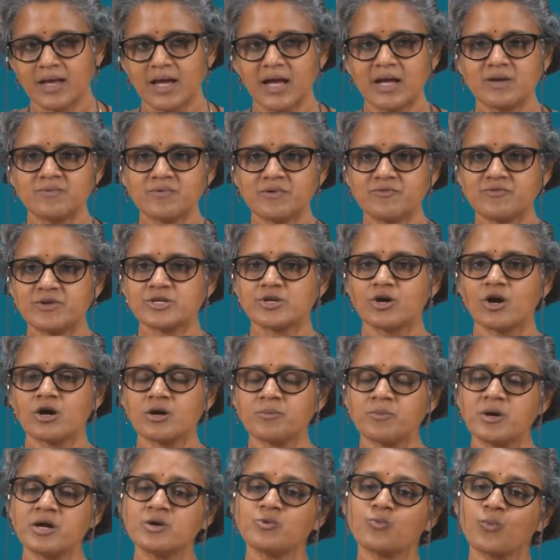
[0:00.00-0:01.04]
and we will talk
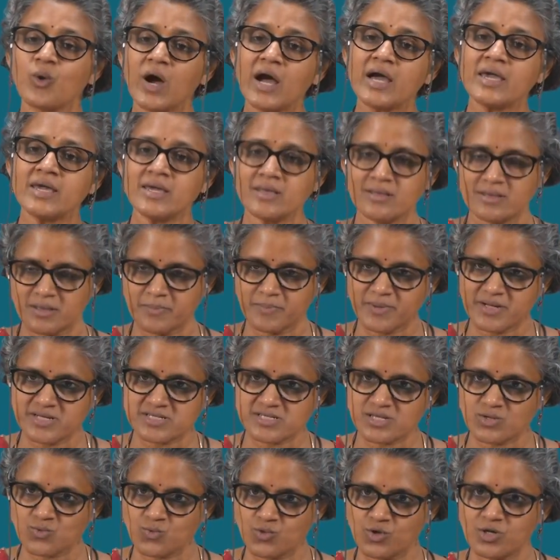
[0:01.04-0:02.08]
about why the
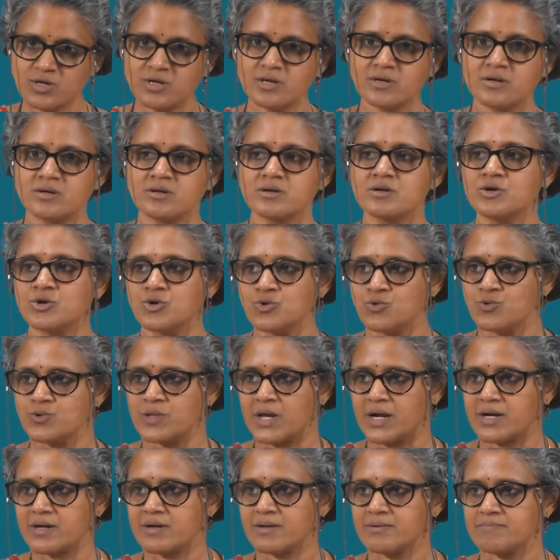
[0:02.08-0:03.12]
person would do
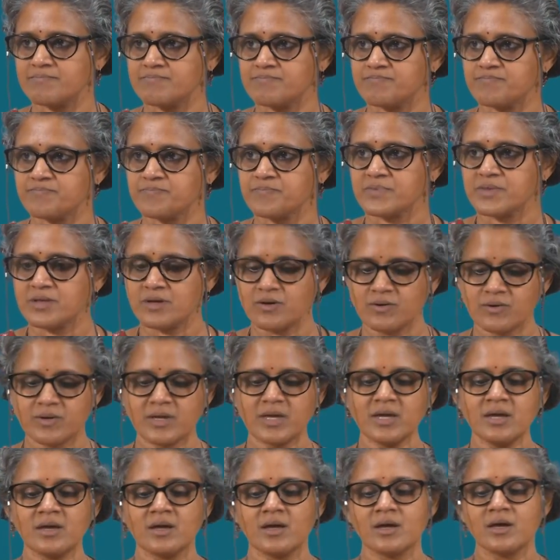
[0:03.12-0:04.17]
that.
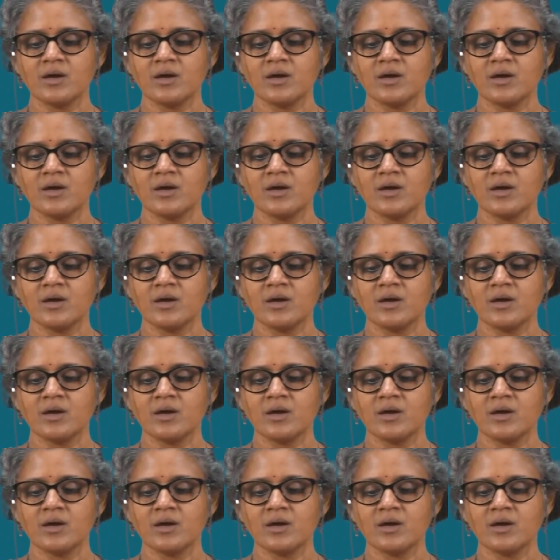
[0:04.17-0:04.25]
Okay.